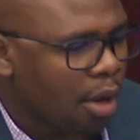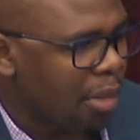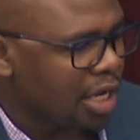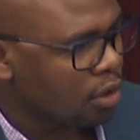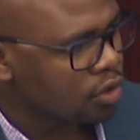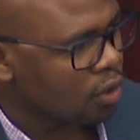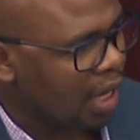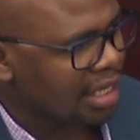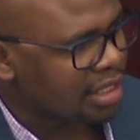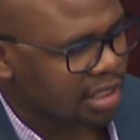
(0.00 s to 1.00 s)
But also
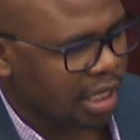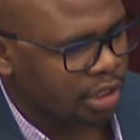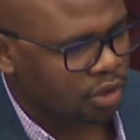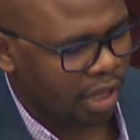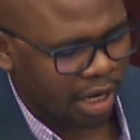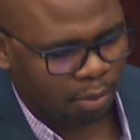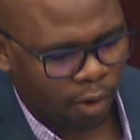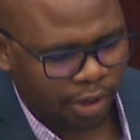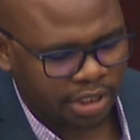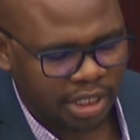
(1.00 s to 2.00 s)
lastly to that
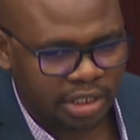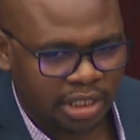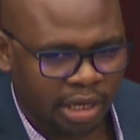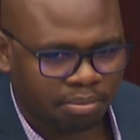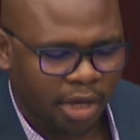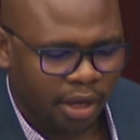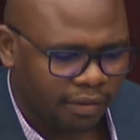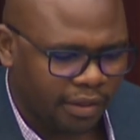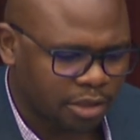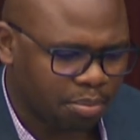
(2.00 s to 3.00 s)
point is
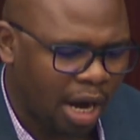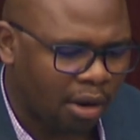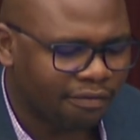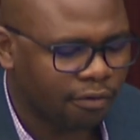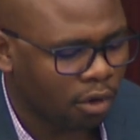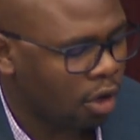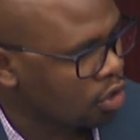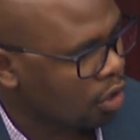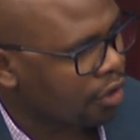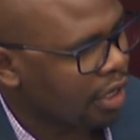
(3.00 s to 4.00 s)
this powerful
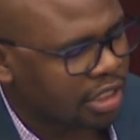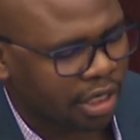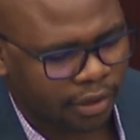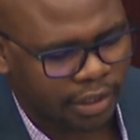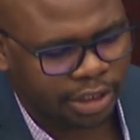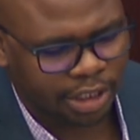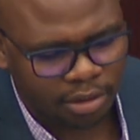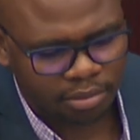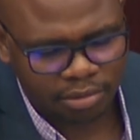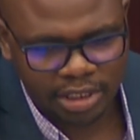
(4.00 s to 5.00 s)
autocratic
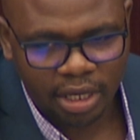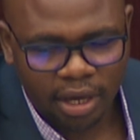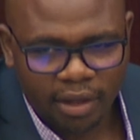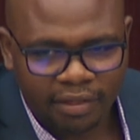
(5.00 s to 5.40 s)
regimes